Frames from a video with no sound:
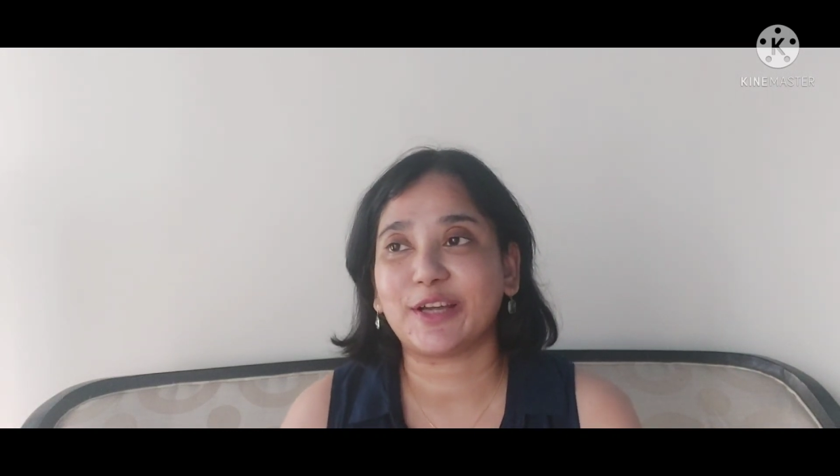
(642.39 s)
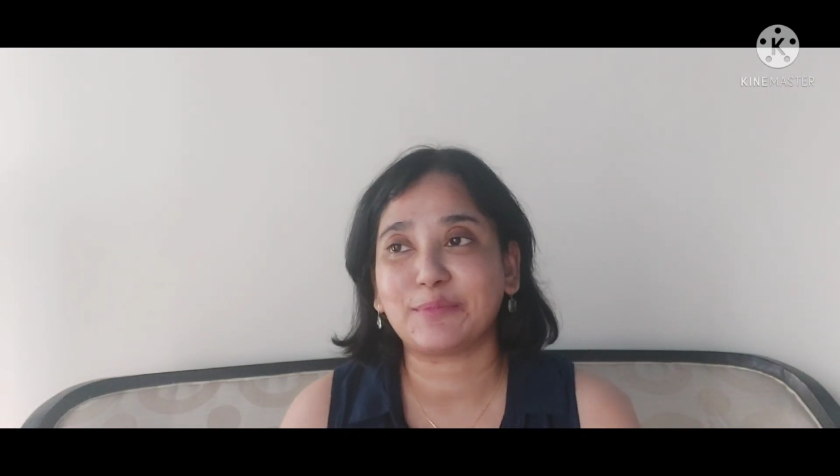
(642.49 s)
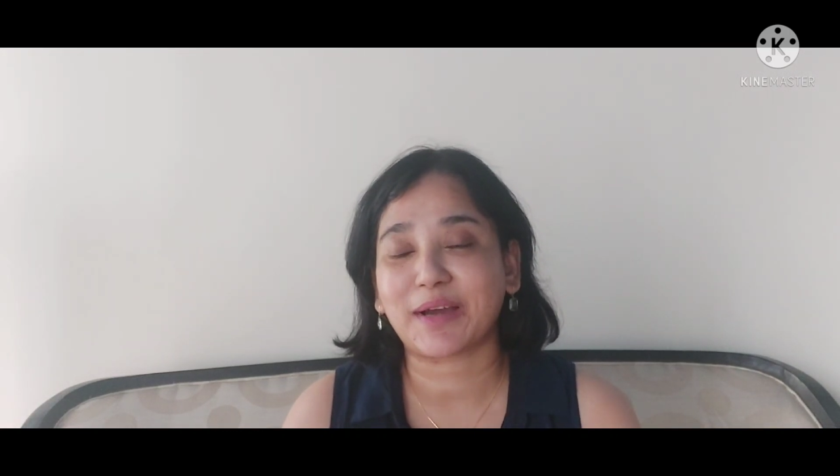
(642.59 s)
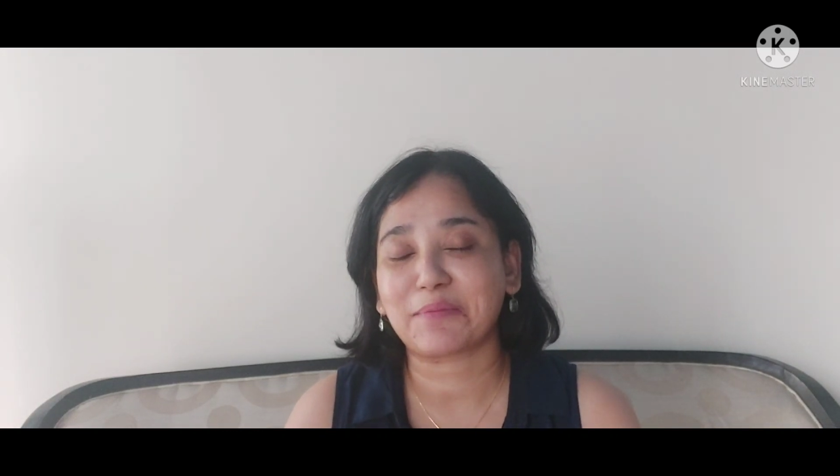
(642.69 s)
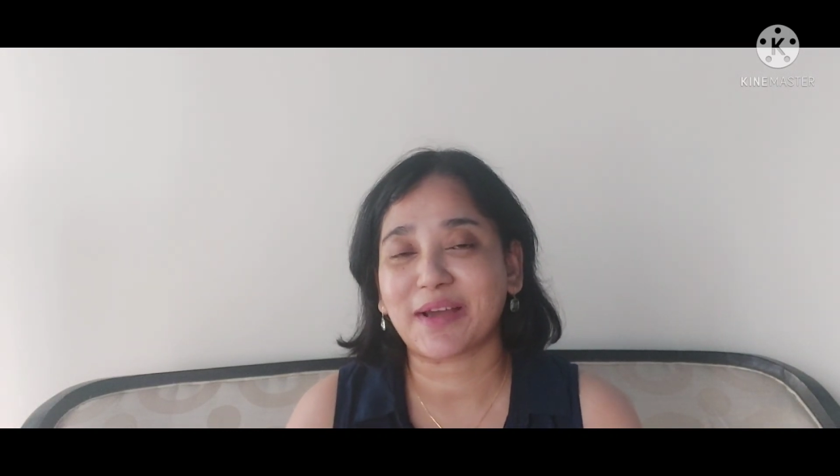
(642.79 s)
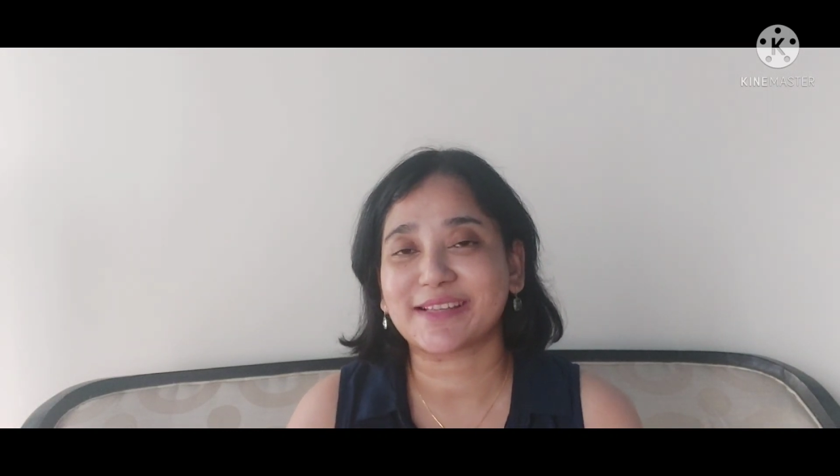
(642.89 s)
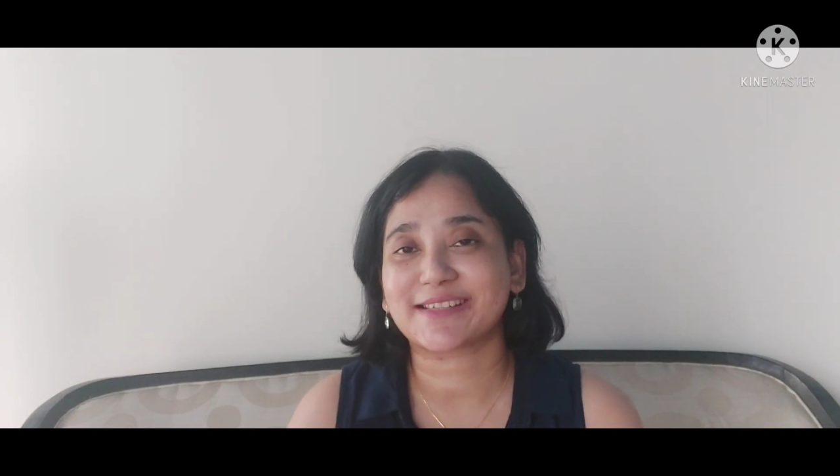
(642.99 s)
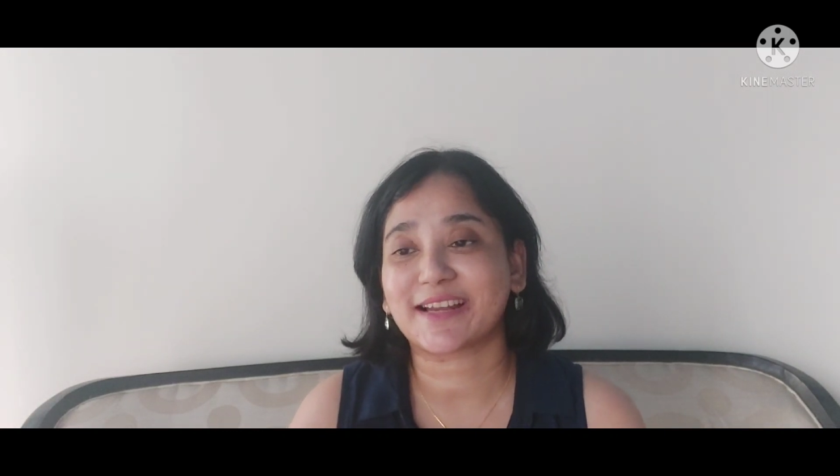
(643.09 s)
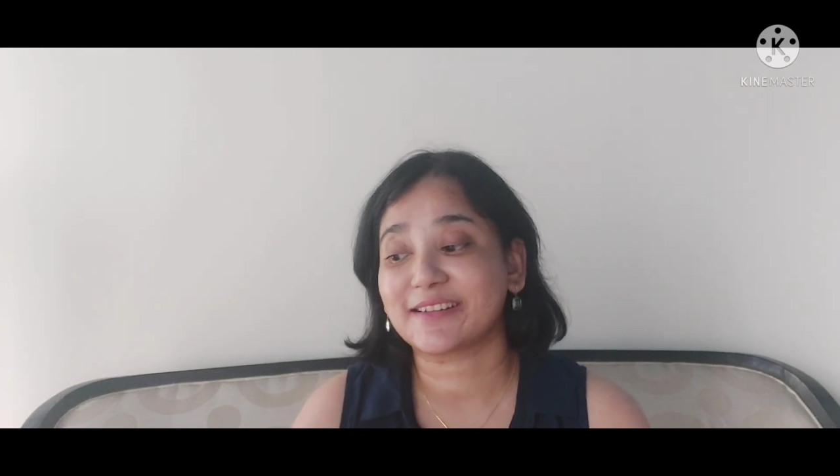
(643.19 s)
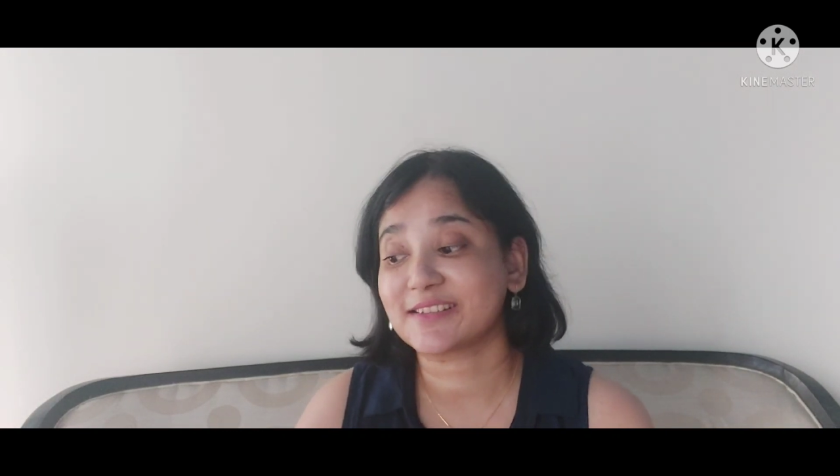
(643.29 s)
and by my
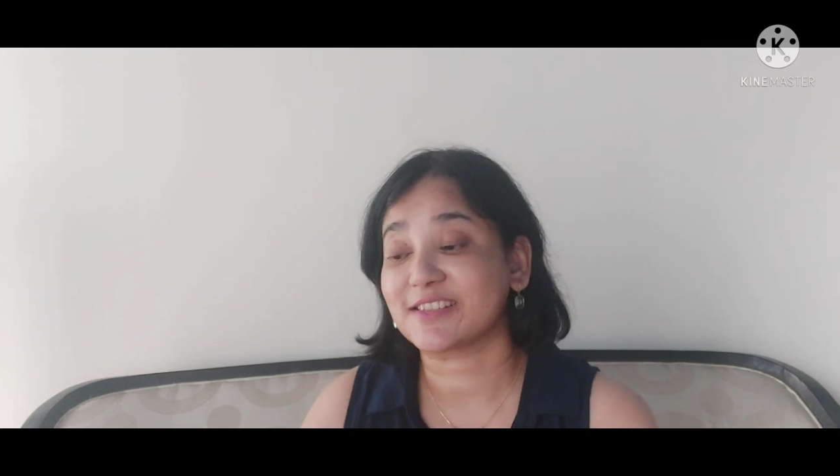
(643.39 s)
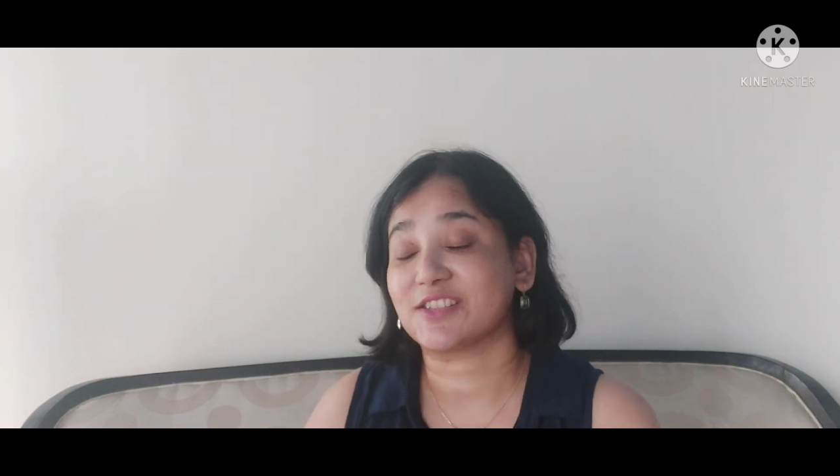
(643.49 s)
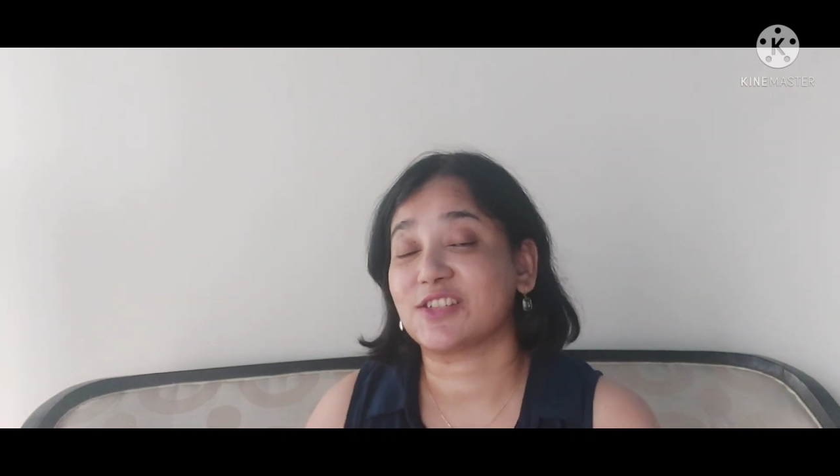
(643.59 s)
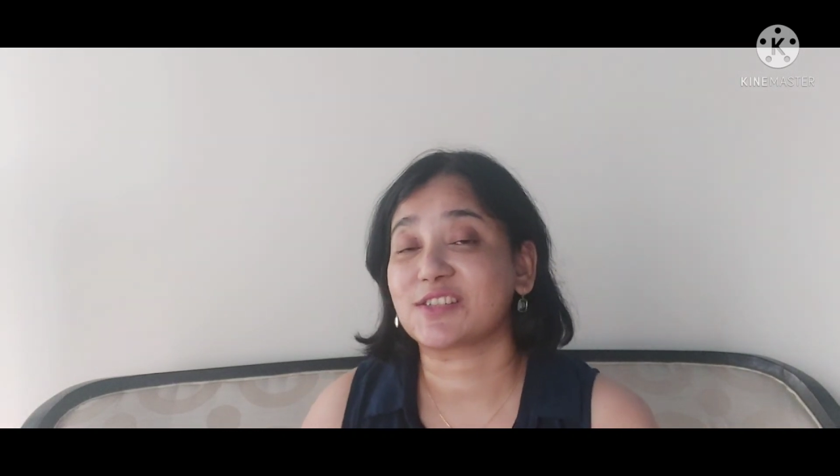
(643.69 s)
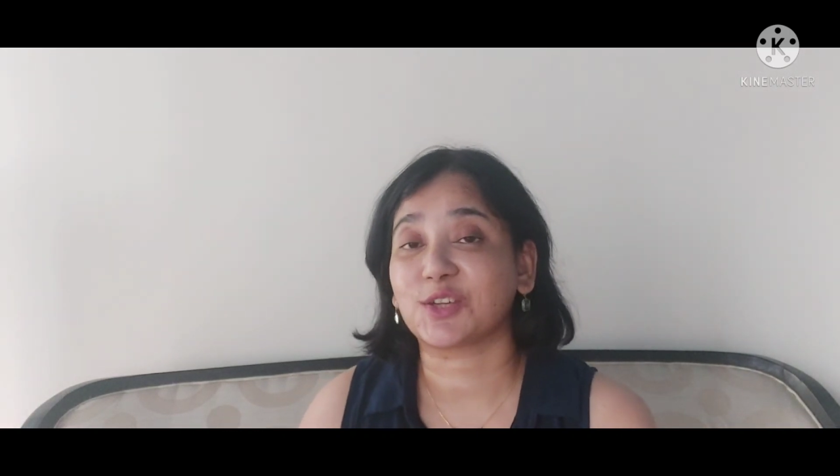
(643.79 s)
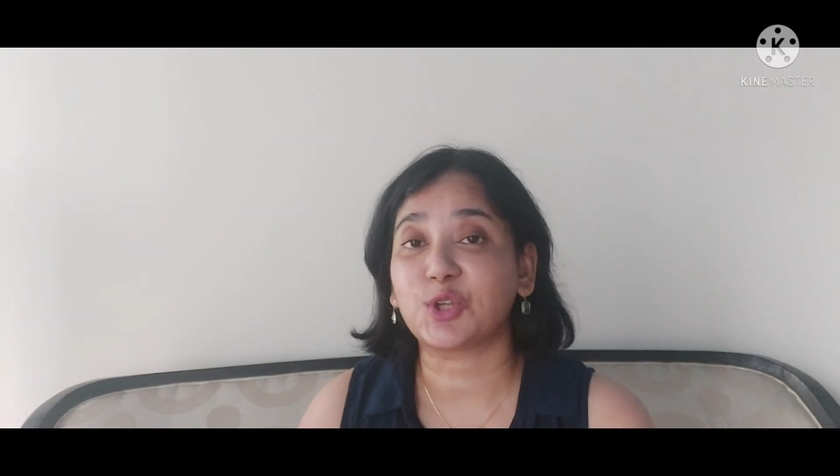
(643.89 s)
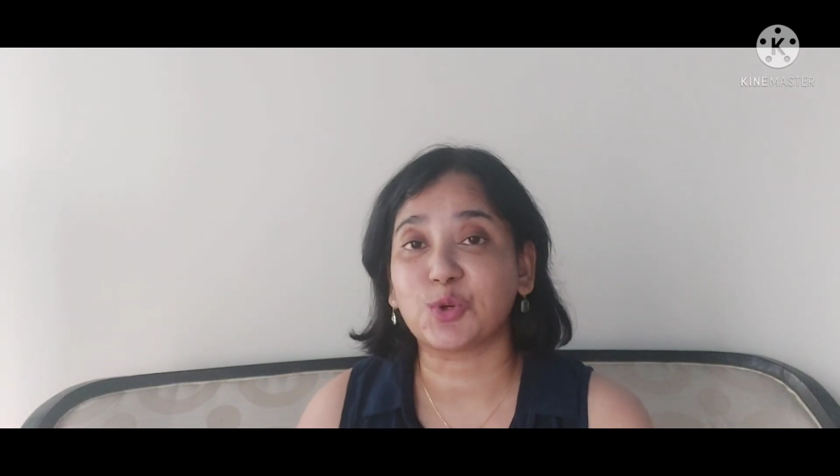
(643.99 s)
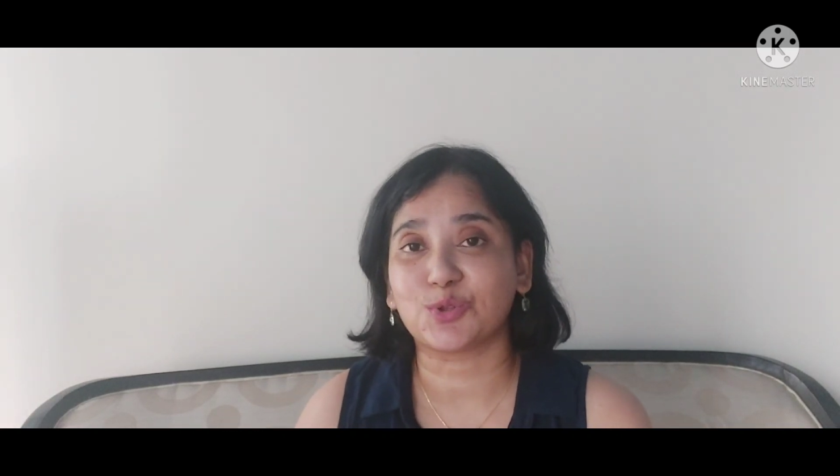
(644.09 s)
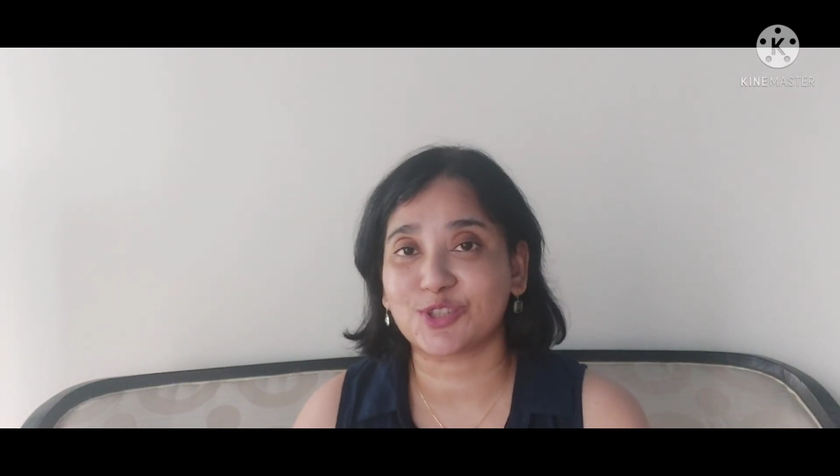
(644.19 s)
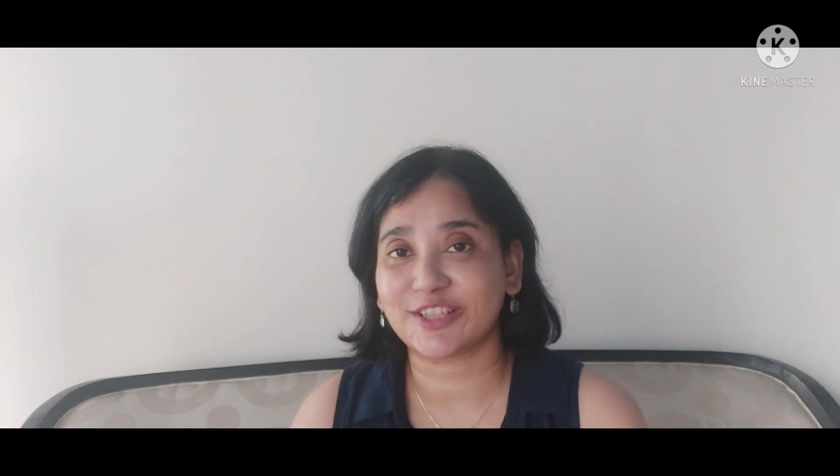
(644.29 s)
standards it is a
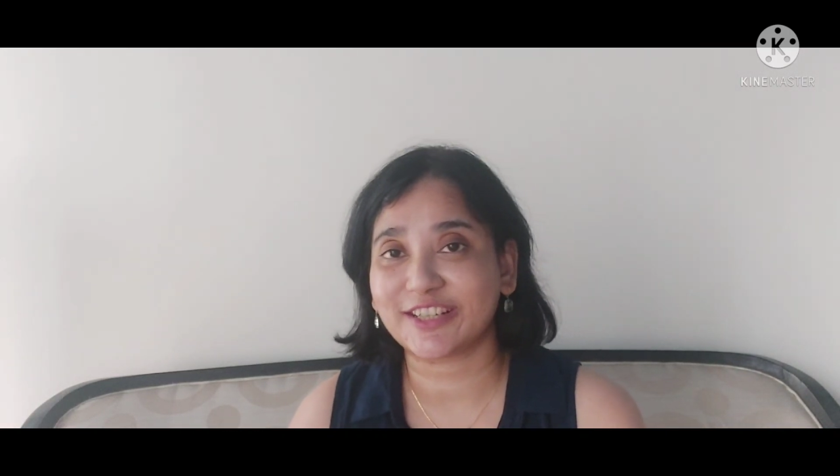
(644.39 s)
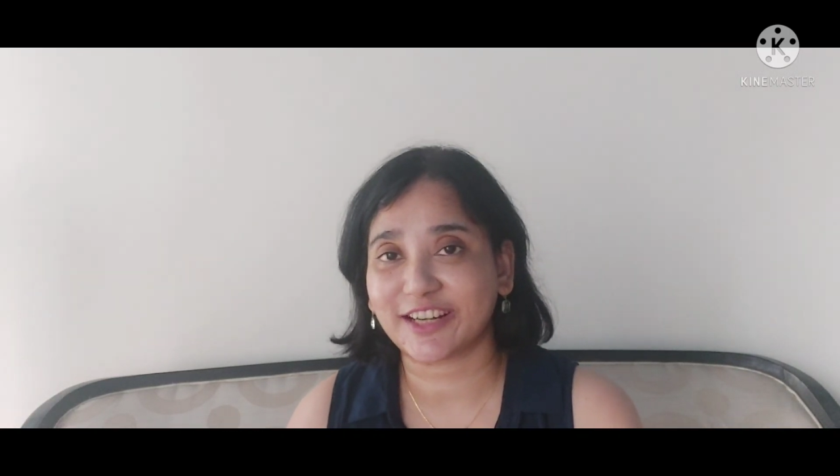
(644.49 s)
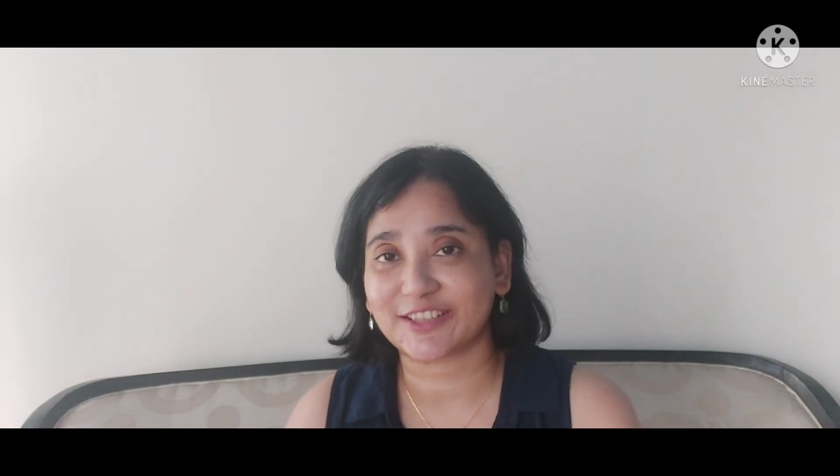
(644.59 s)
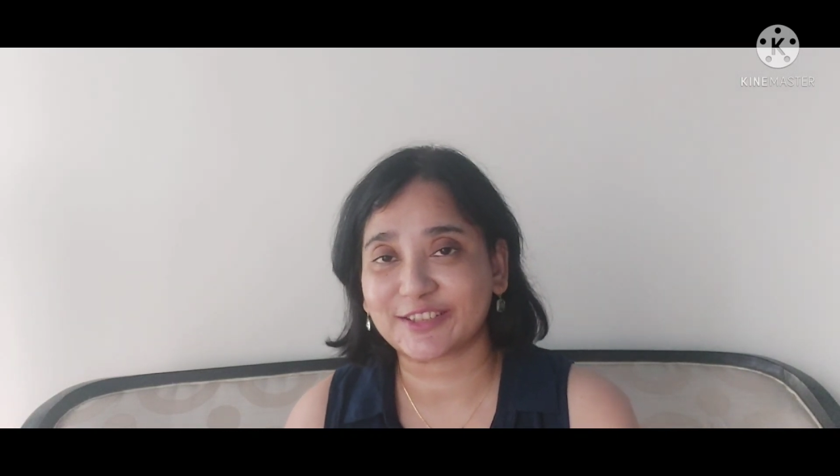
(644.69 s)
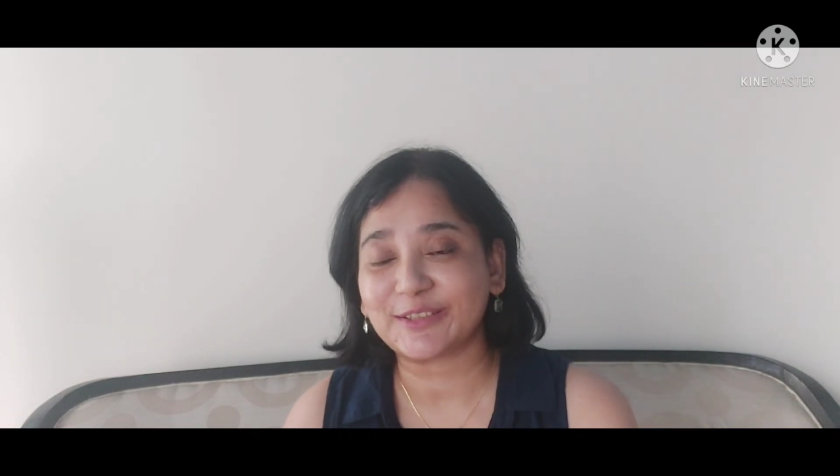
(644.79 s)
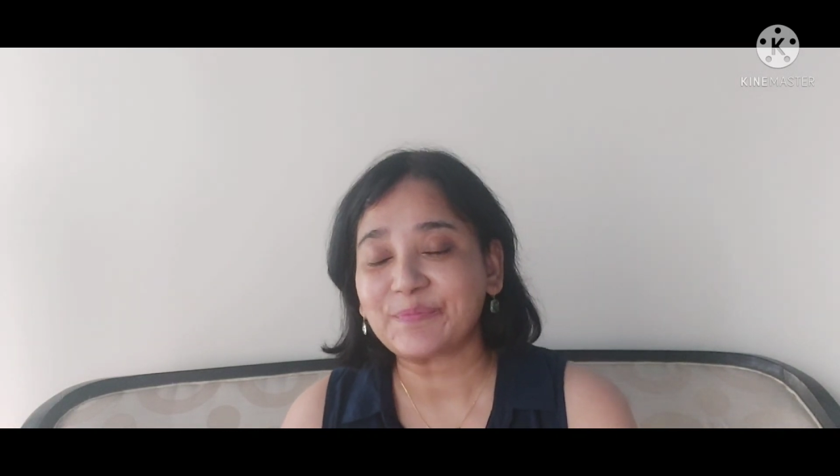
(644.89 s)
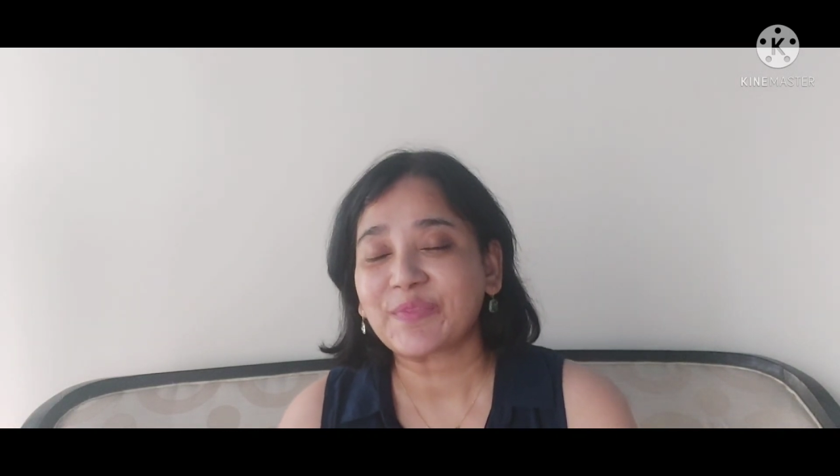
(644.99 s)
huge declutter.